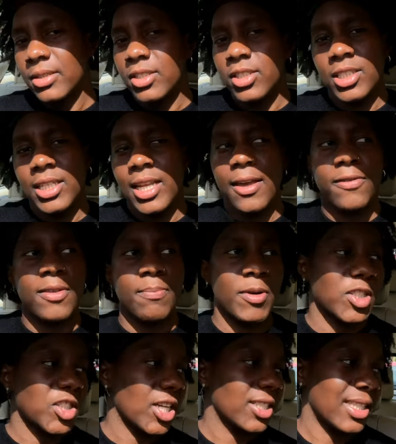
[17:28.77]
Just left
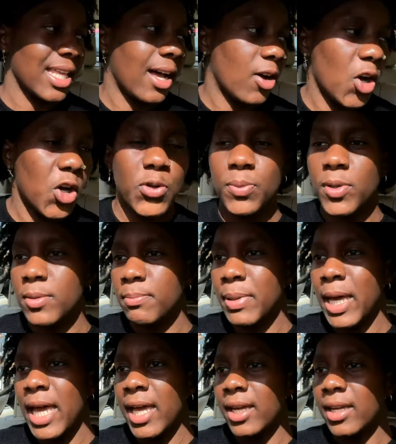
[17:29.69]
my chest out open,
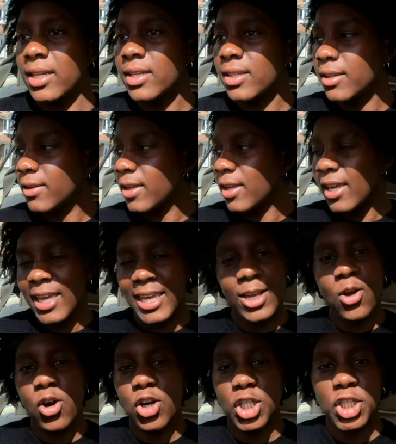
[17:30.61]
bare. He
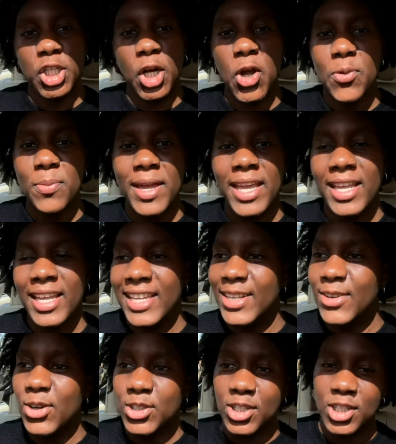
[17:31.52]
got a show, mate.
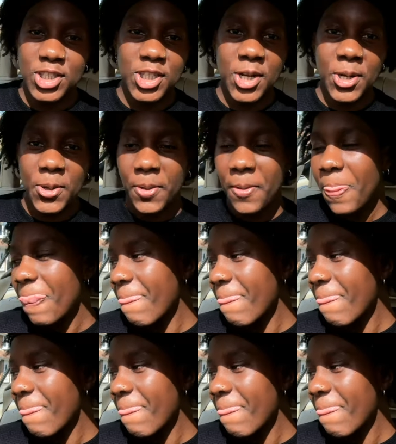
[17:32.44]
He got a show.